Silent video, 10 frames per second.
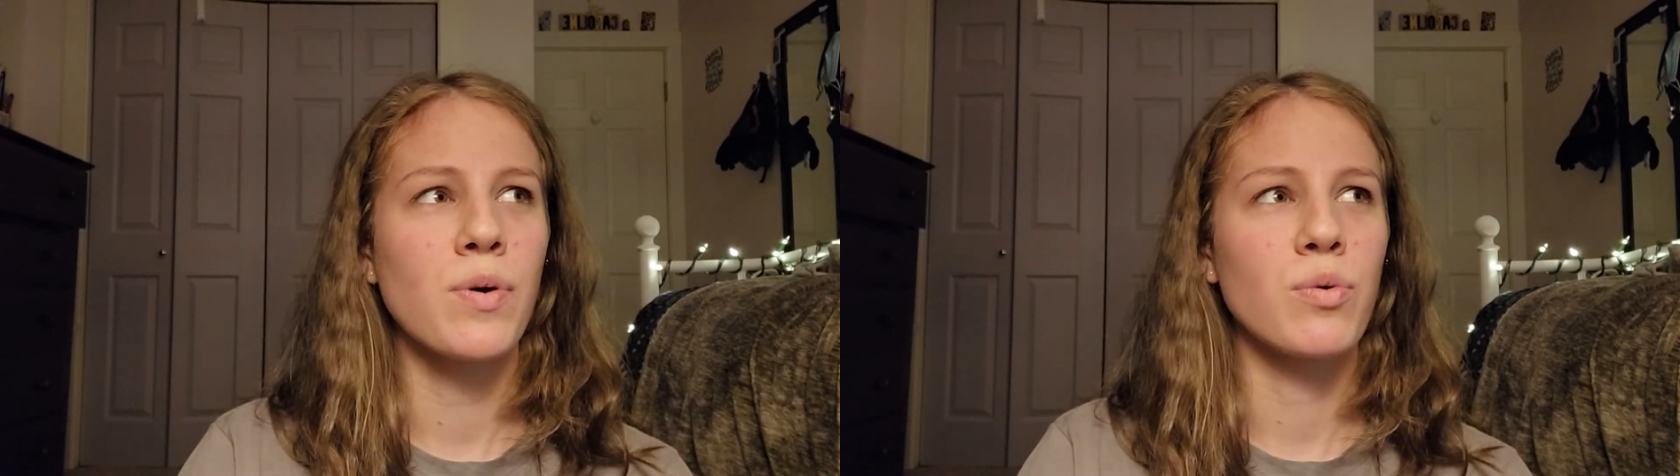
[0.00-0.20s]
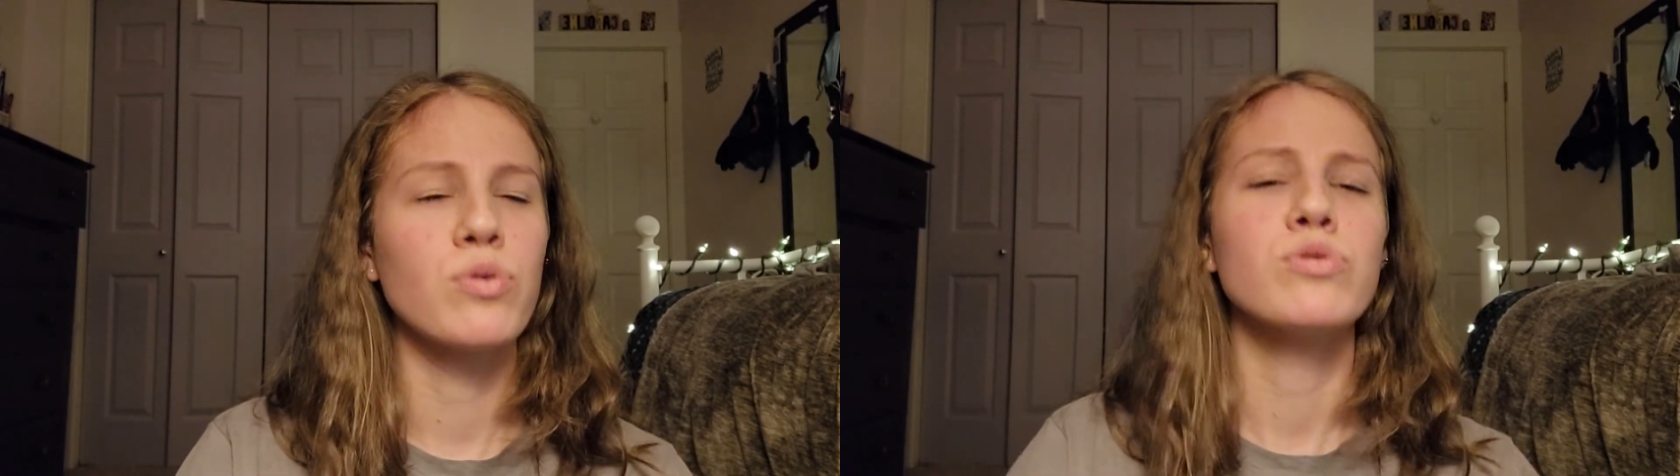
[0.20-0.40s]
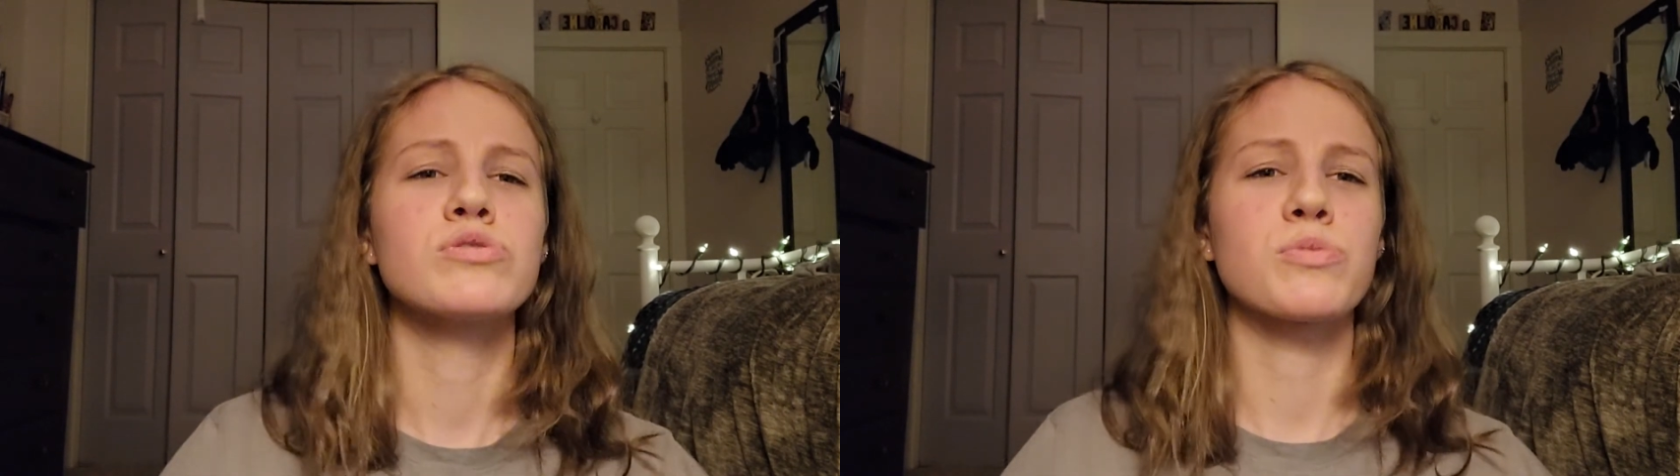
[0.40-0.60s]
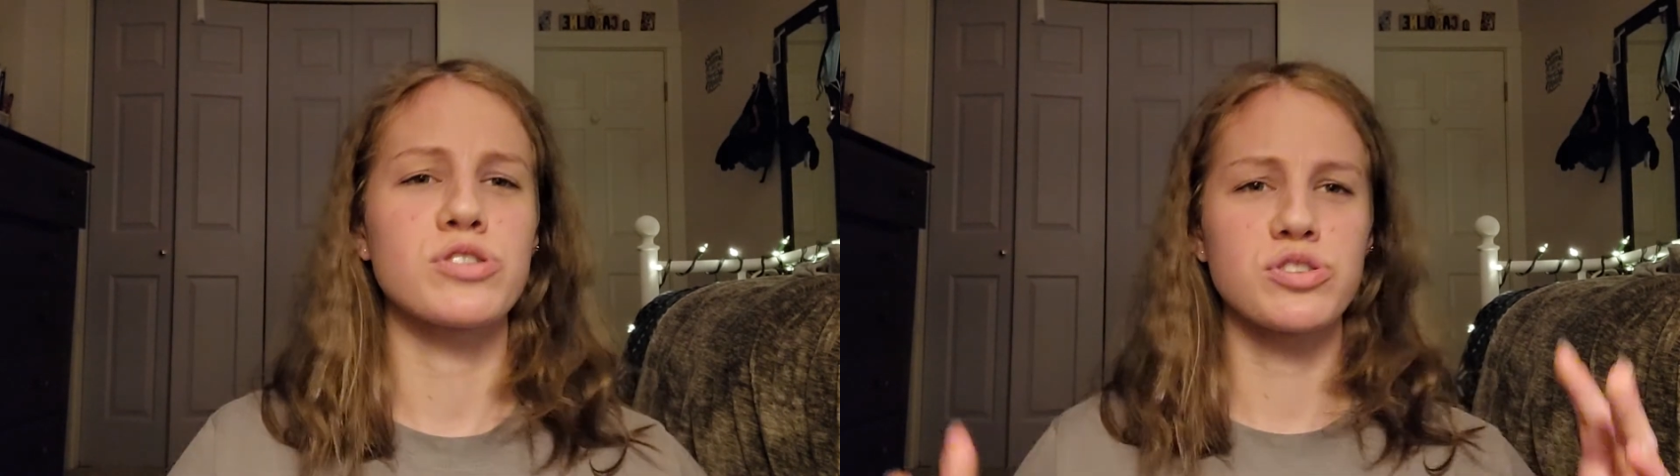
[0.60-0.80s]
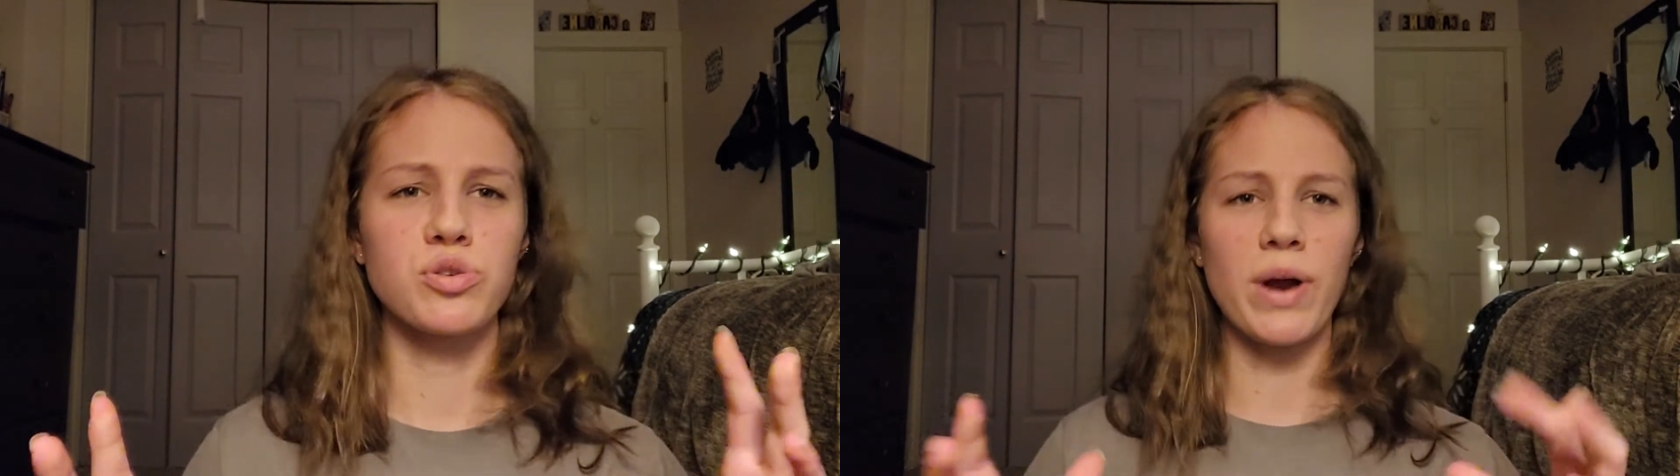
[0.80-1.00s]
who was more
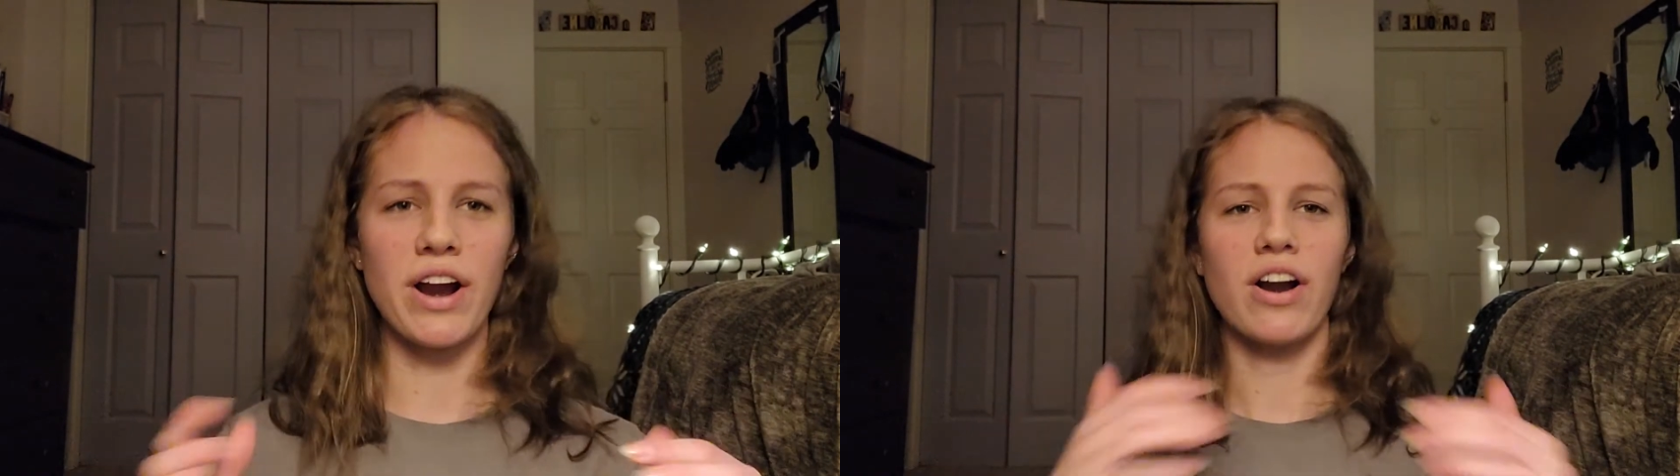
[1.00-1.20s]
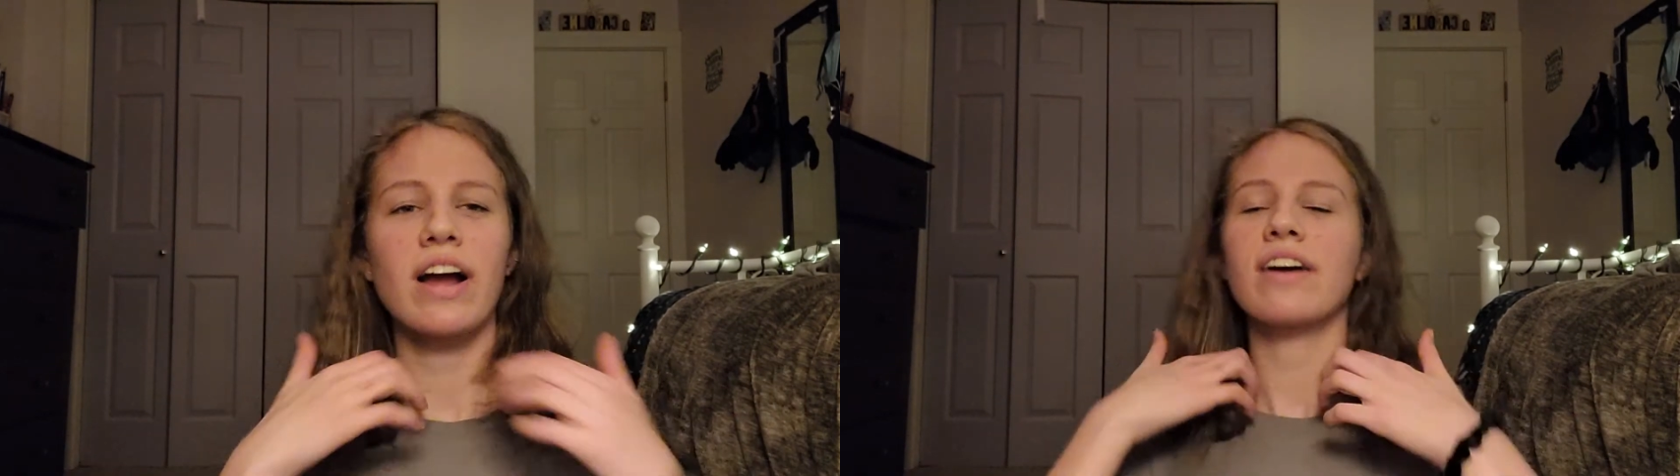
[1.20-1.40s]
square.